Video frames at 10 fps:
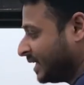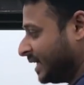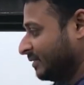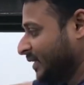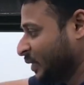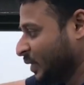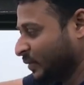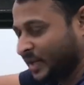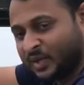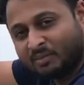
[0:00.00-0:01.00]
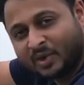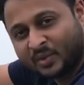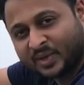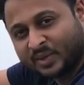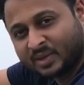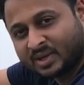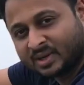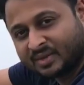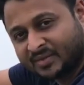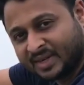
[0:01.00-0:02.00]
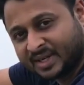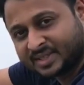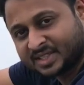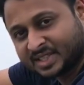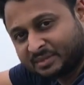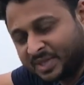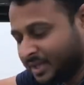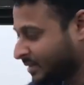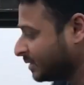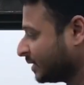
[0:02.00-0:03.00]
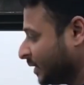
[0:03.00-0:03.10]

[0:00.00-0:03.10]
Even though when you mount your filter system here,